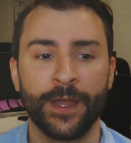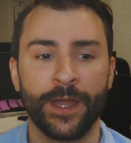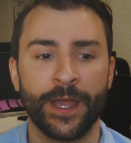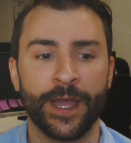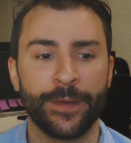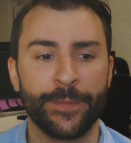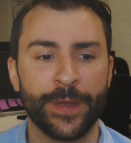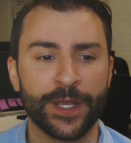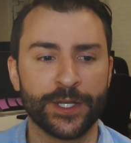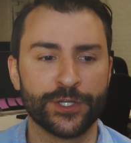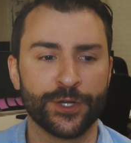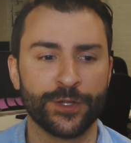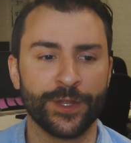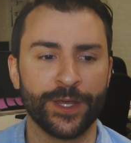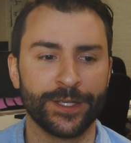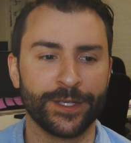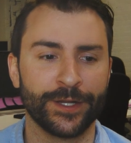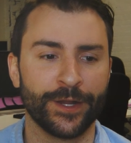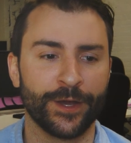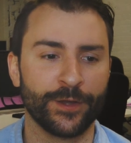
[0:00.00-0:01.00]
and make sure
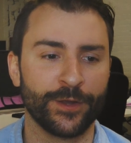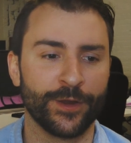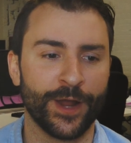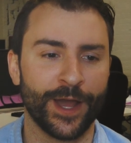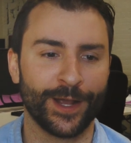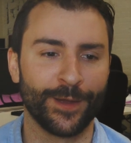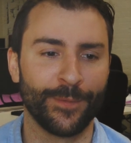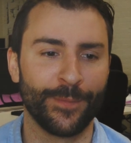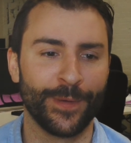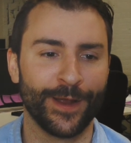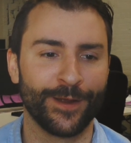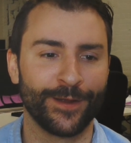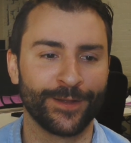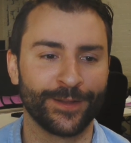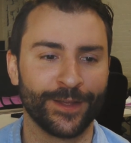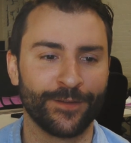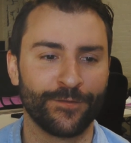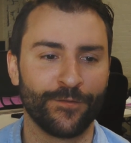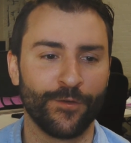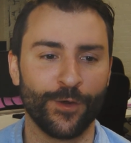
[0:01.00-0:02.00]
that you're not comparing
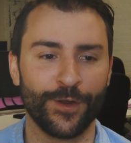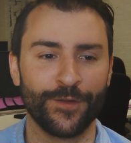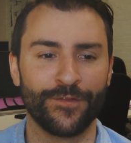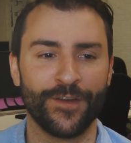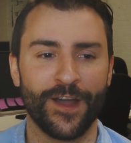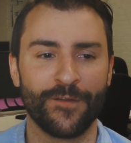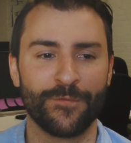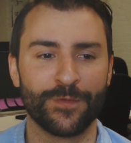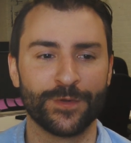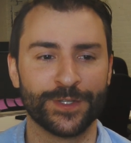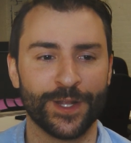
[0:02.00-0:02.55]
that 45%